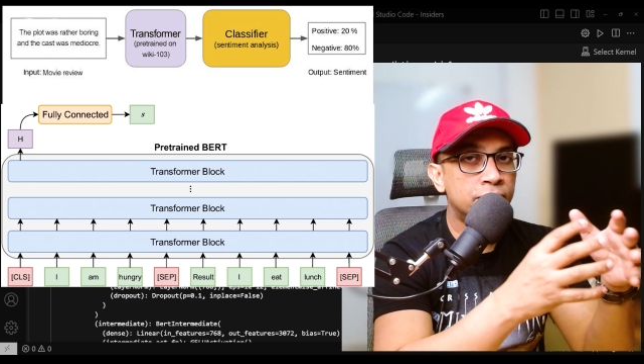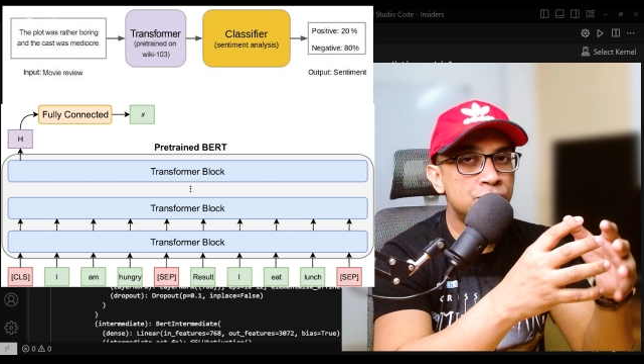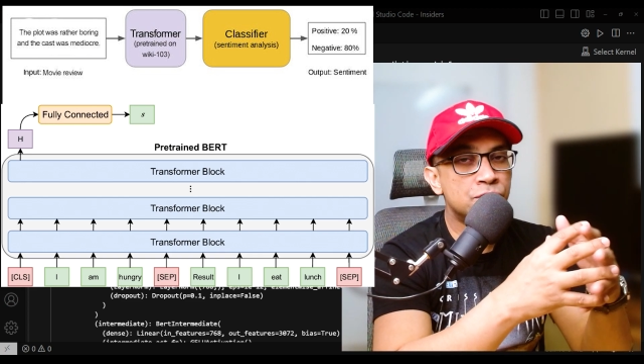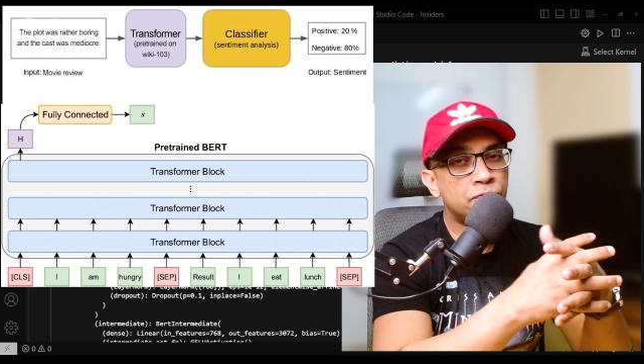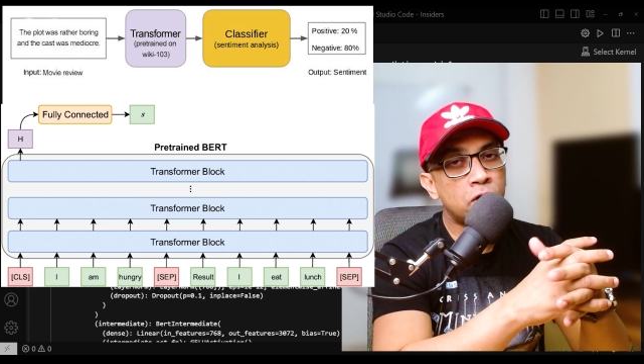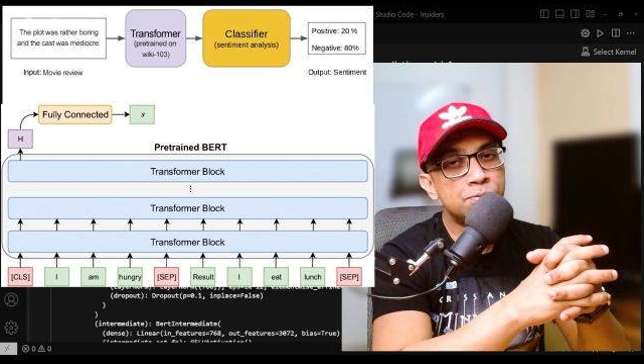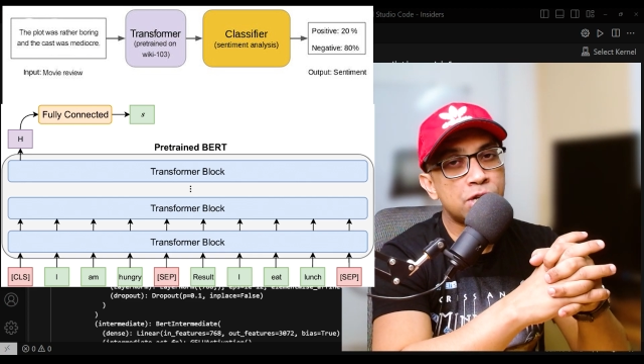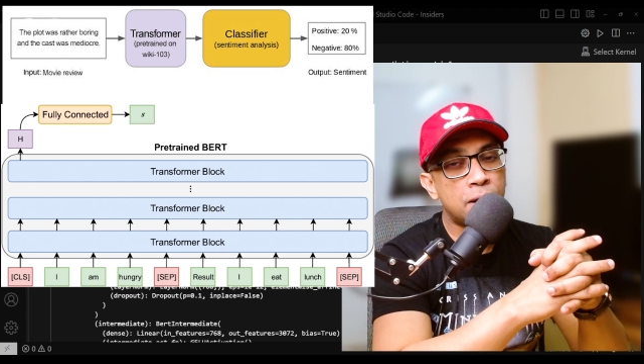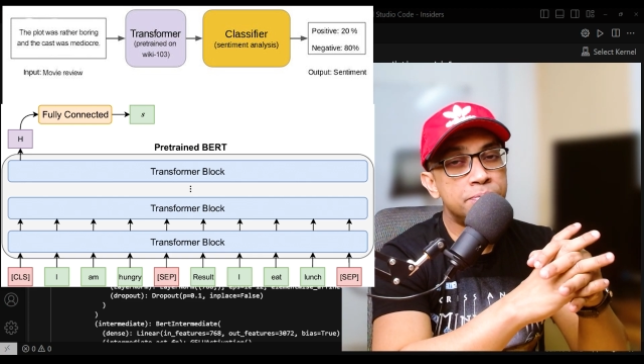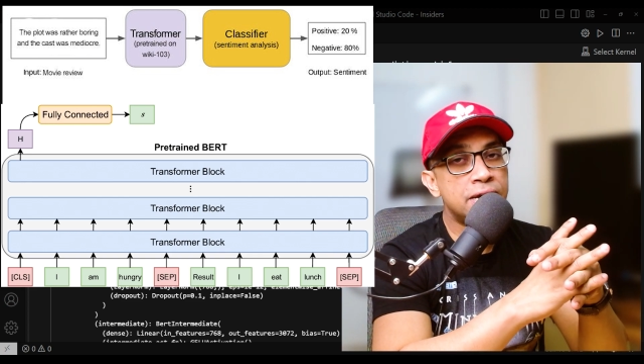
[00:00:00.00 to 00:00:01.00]
This
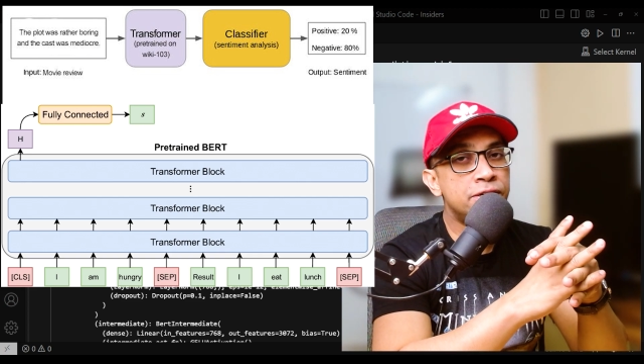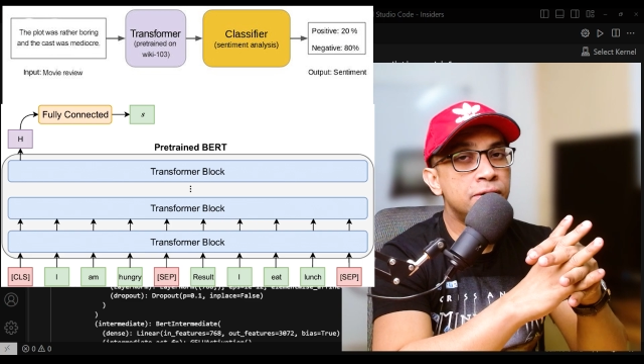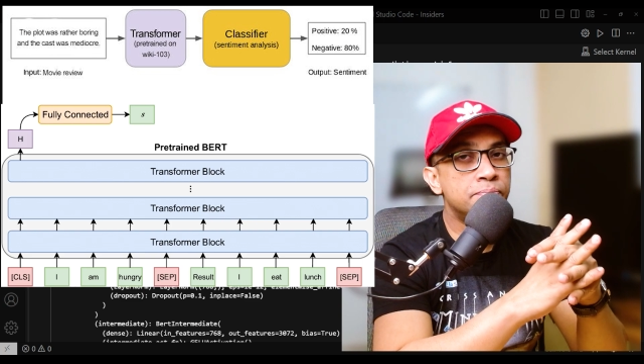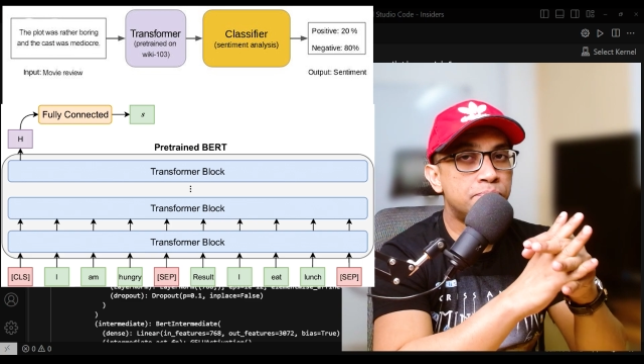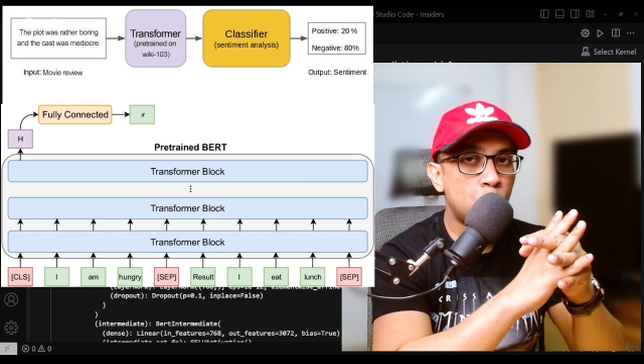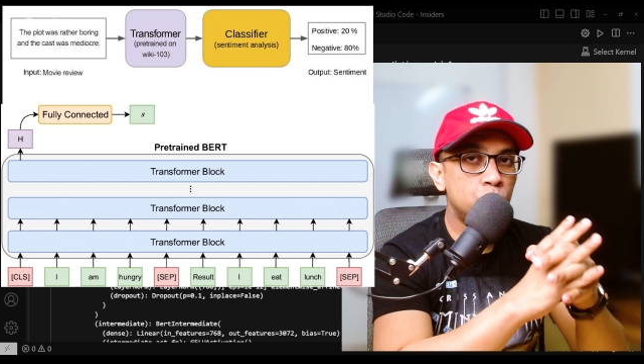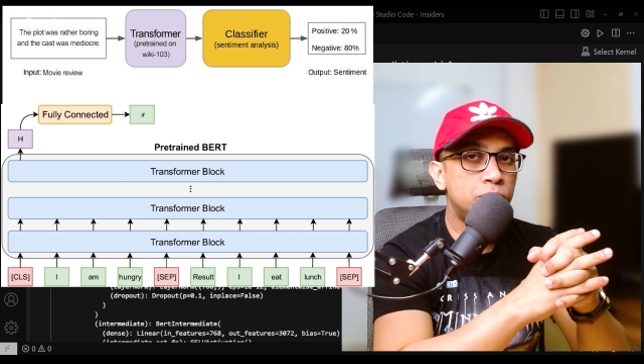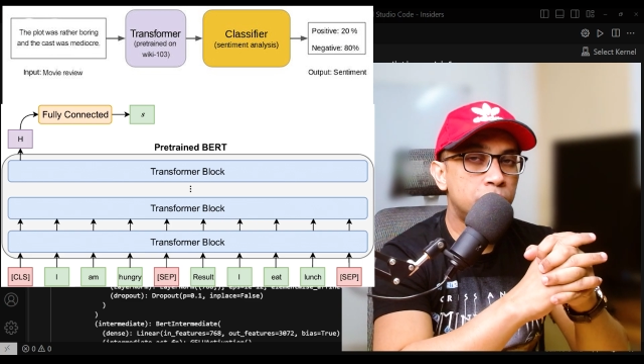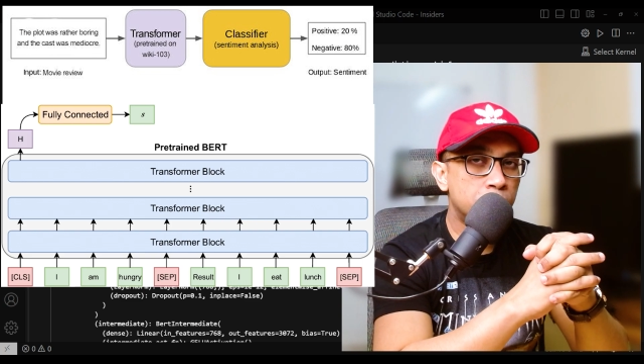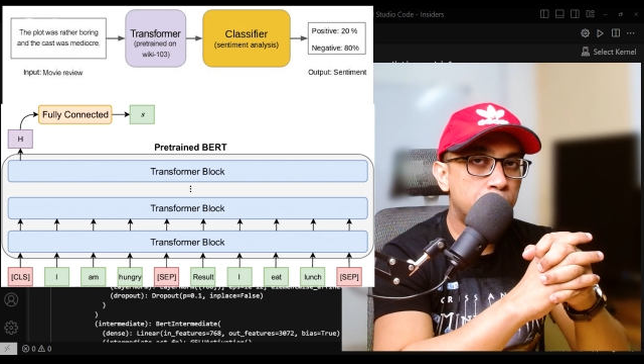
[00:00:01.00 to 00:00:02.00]
involves updating
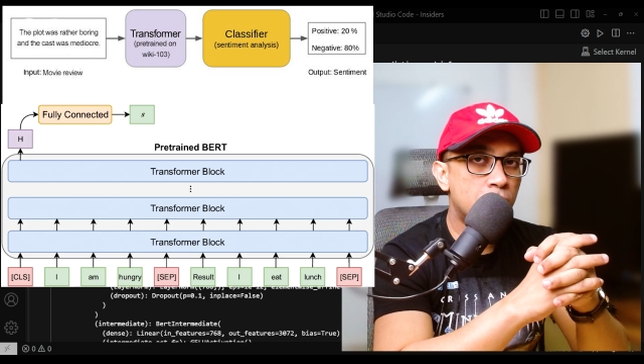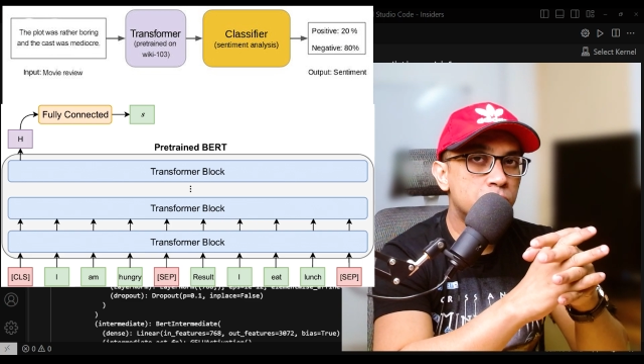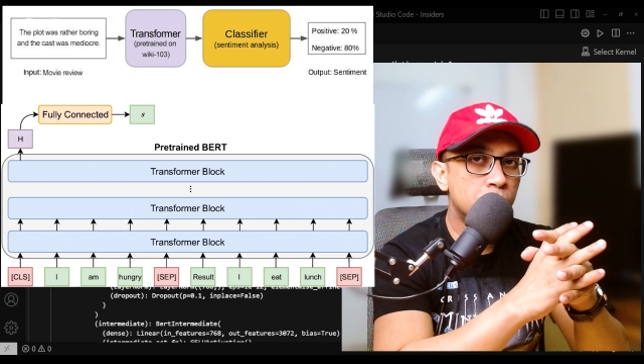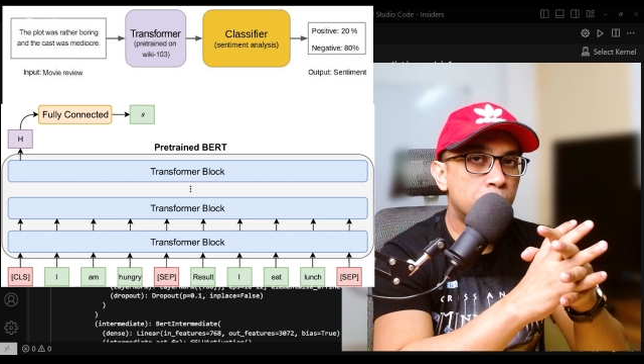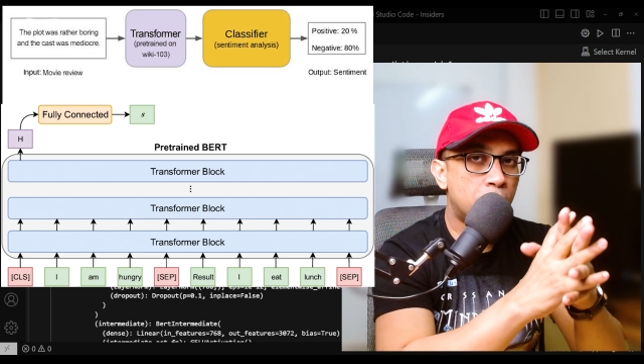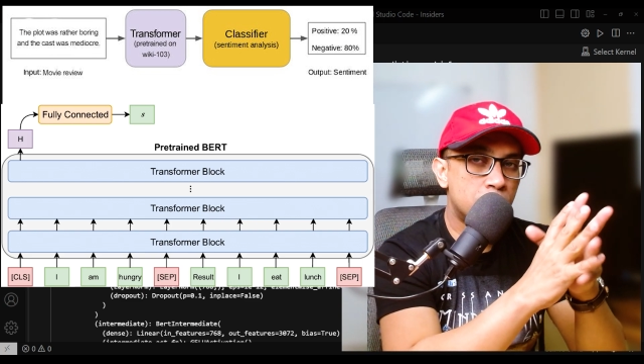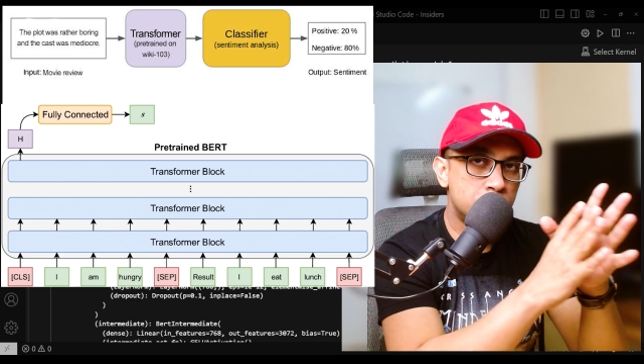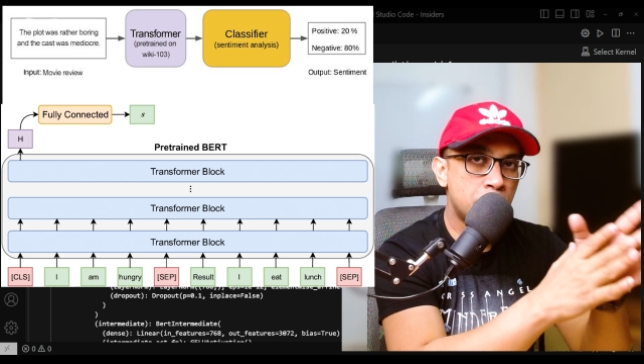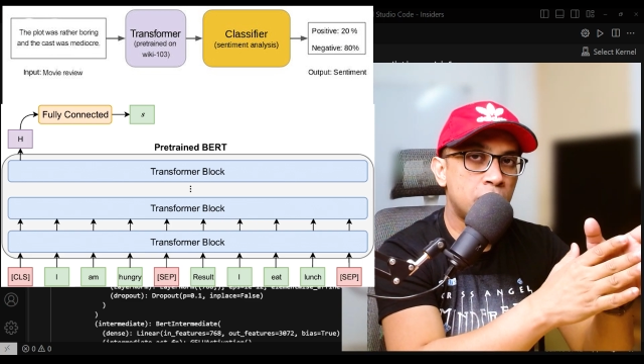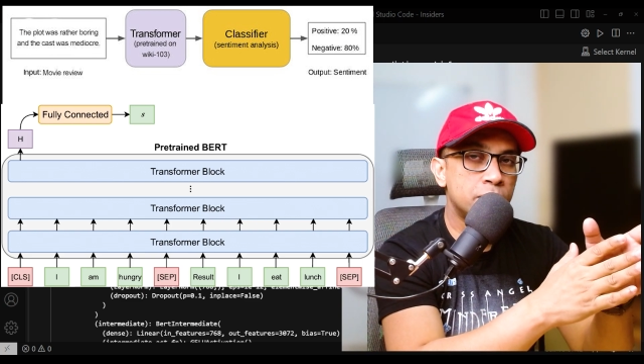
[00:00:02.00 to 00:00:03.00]
both BERT,
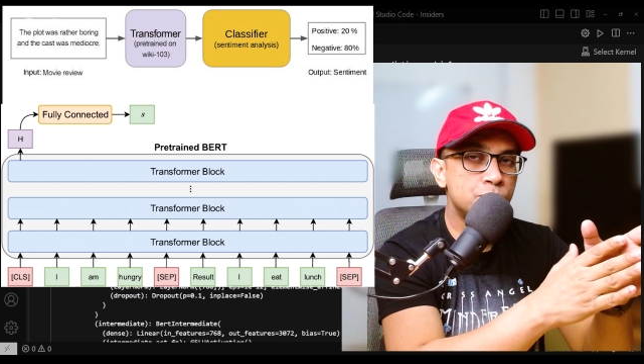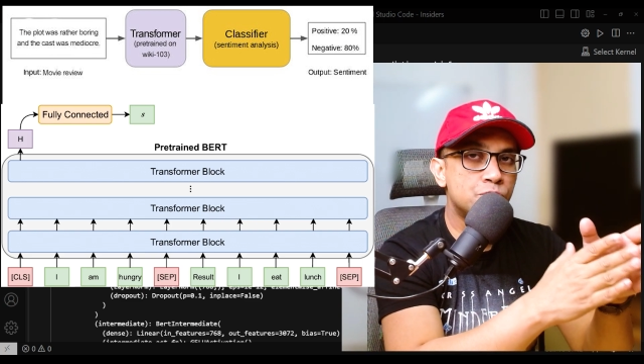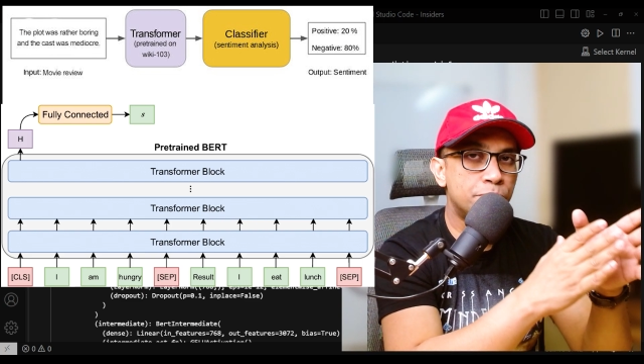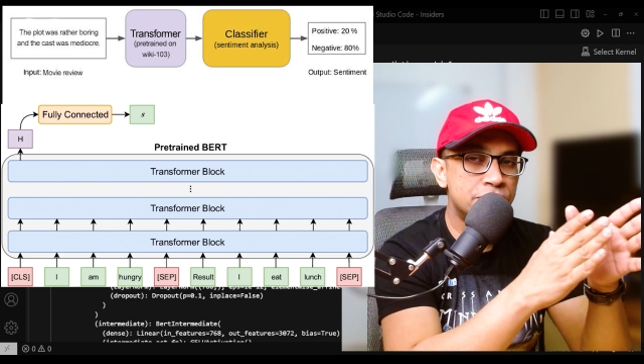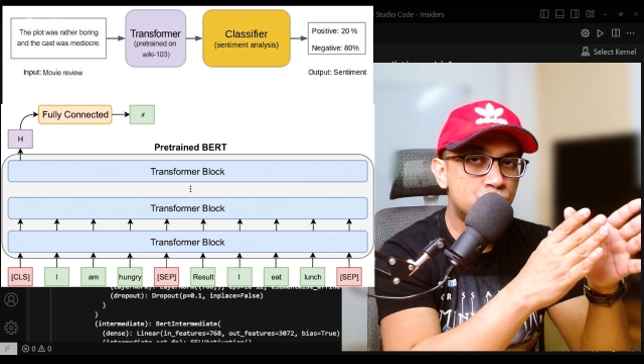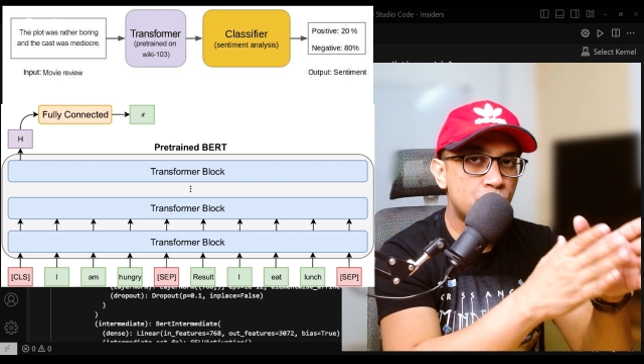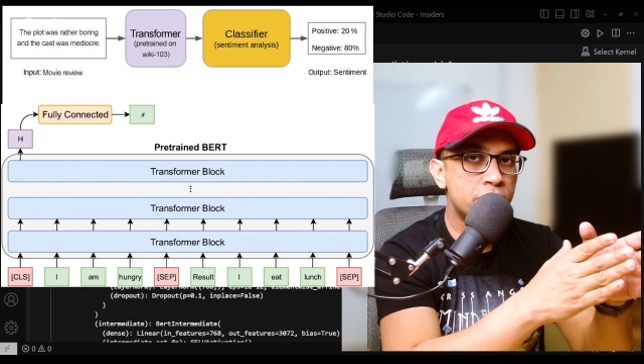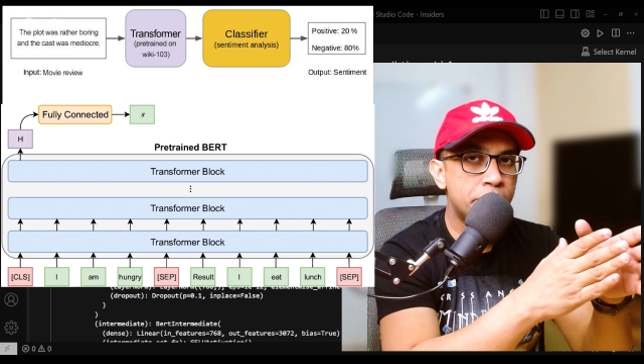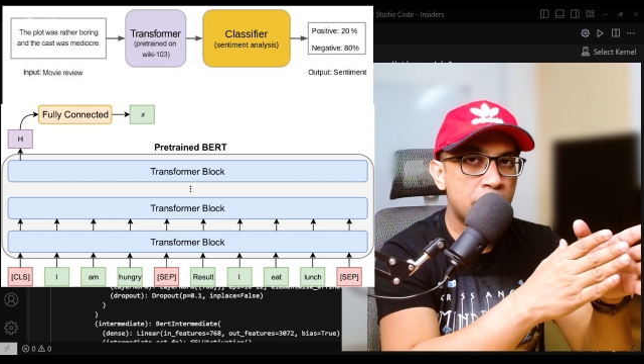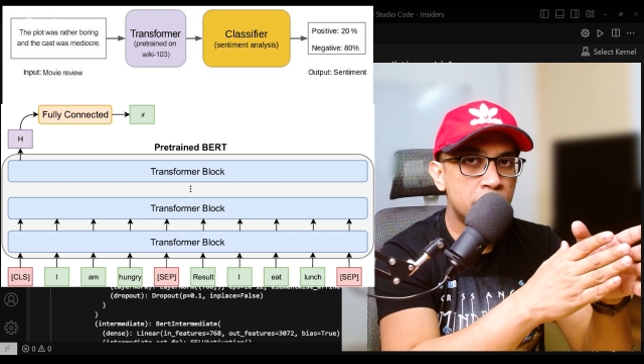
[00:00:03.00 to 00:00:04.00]
BERT models,
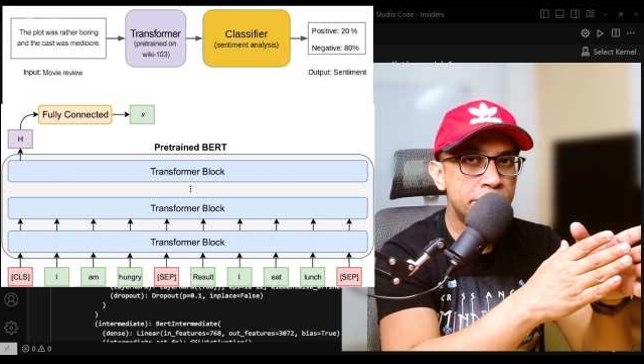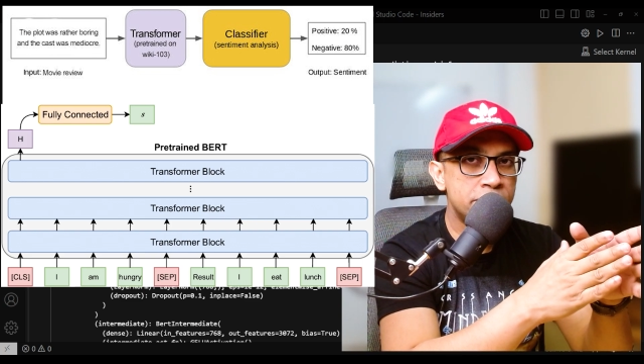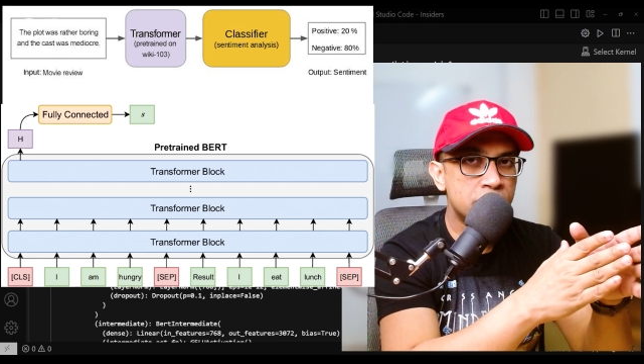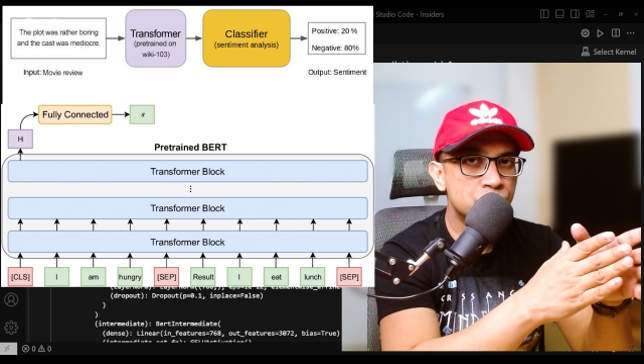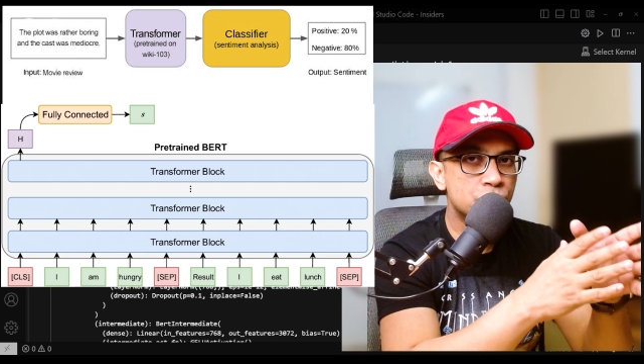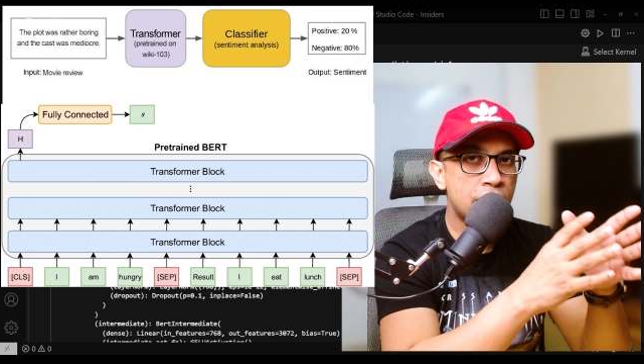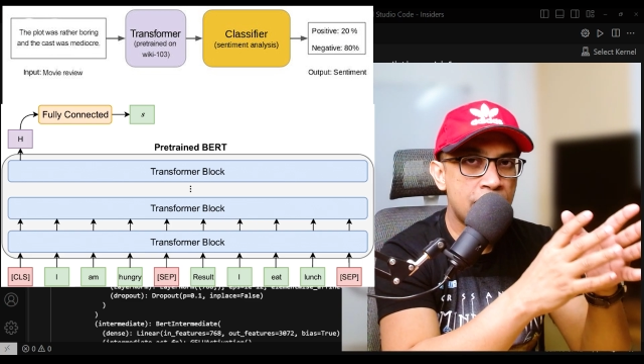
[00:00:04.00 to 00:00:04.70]
pre-trained parameters,